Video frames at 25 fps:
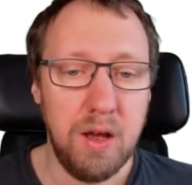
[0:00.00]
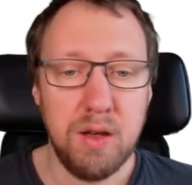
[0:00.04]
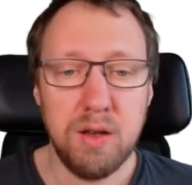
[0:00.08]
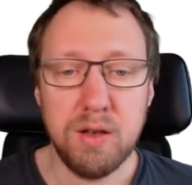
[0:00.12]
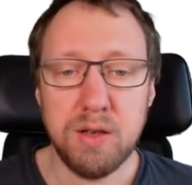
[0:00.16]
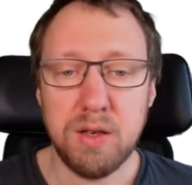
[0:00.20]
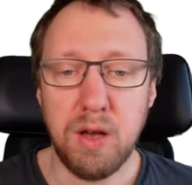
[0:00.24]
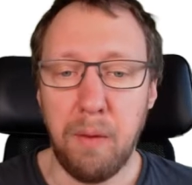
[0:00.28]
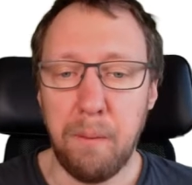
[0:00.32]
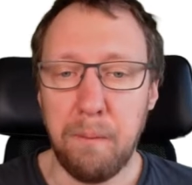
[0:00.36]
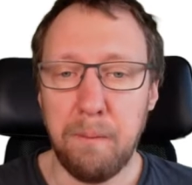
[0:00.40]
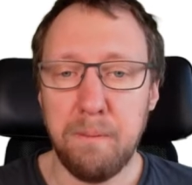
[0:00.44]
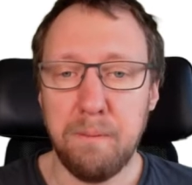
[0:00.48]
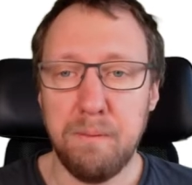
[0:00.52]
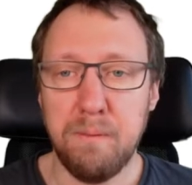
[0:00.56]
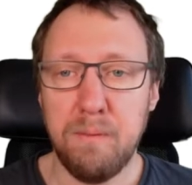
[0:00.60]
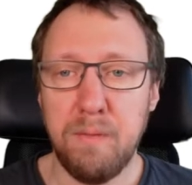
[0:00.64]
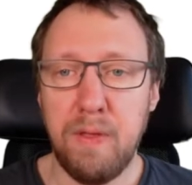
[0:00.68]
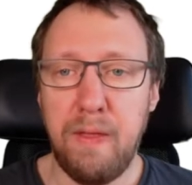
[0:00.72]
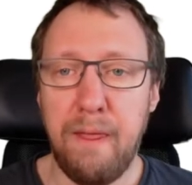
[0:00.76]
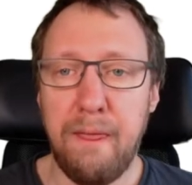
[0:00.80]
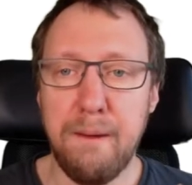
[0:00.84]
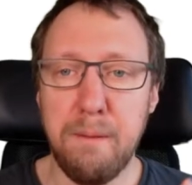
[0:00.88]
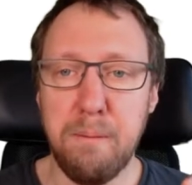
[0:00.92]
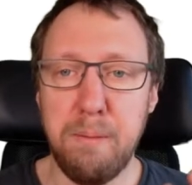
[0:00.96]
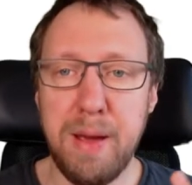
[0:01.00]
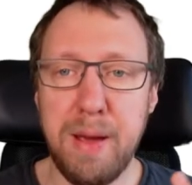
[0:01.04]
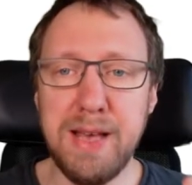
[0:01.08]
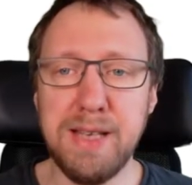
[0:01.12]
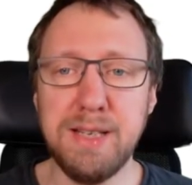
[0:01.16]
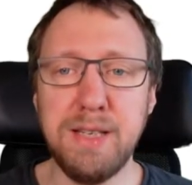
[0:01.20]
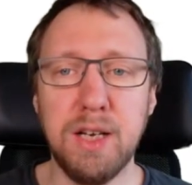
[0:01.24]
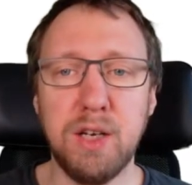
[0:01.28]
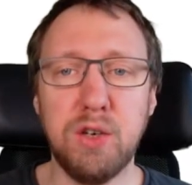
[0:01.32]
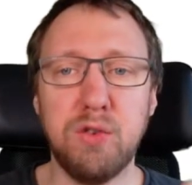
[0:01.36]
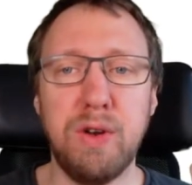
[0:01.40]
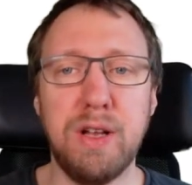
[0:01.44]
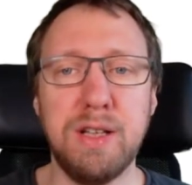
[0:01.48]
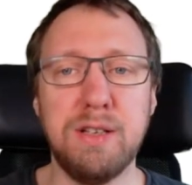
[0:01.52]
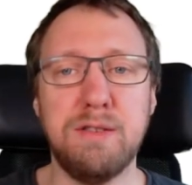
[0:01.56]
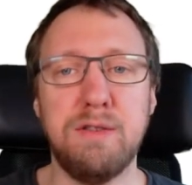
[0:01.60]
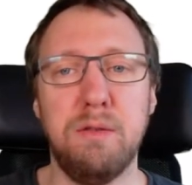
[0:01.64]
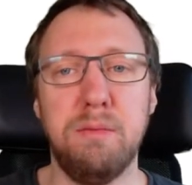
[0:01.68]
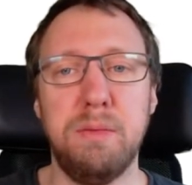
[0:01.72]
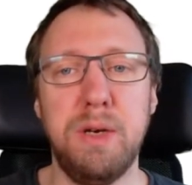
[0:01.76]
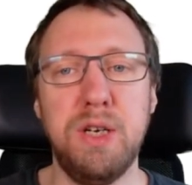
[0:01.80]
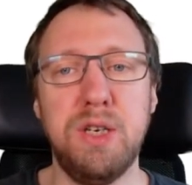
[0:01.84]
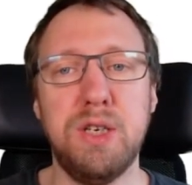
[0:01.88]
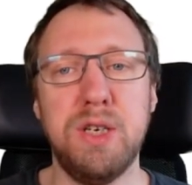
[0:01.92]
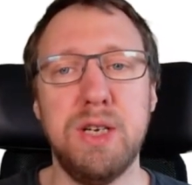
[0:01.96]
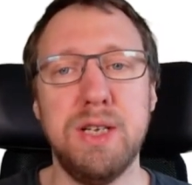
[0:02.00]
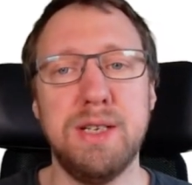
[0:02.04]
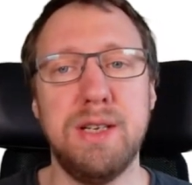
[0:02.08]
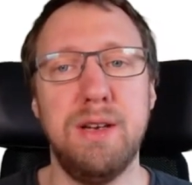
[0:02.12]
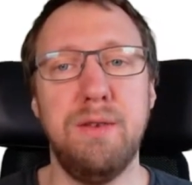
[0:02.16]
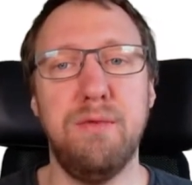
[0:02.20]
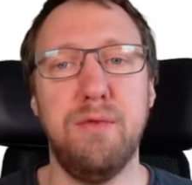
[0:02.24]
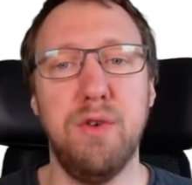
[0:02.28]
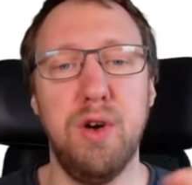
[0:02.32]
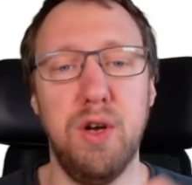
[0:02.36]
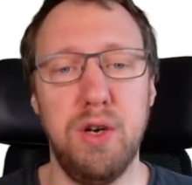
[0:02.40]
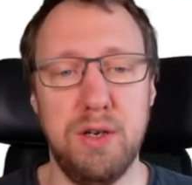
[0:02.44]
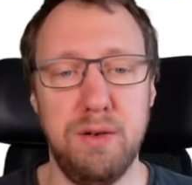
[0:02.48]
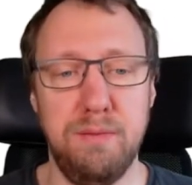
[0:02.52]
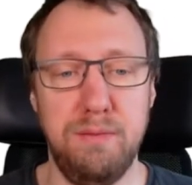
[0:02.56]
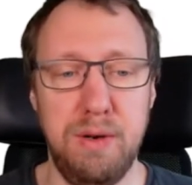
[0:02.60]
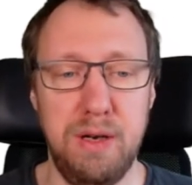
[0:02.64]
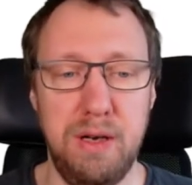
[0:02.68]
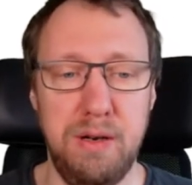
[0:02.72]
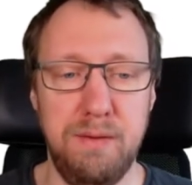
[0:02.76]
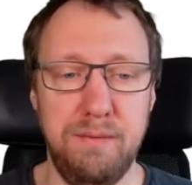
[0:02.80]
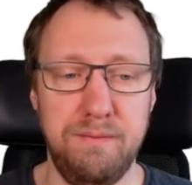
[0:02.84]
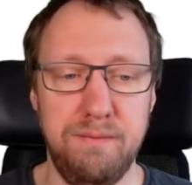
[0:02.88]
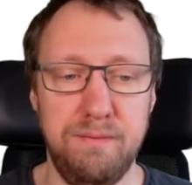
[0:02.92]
So the basic transformation is invertible.